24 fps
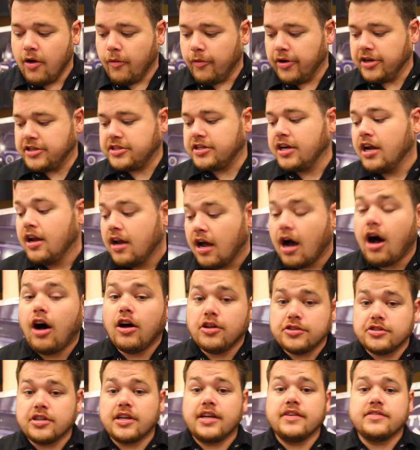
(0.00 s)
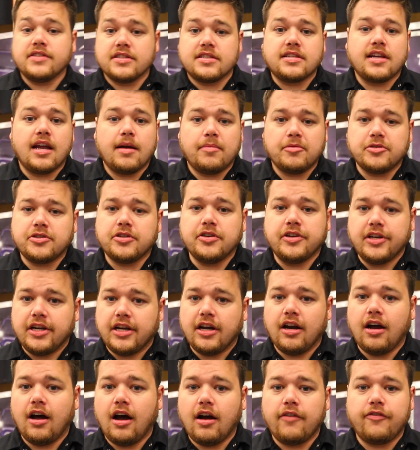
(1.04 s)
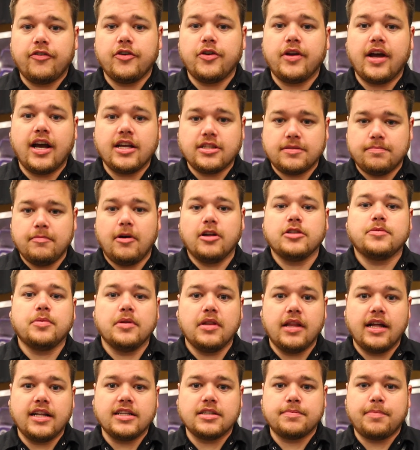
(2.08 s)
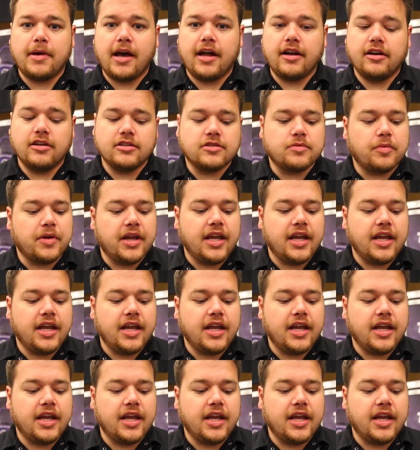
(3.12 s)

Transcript: which also gives us the opportunity to offer you guys multiple lens patterns.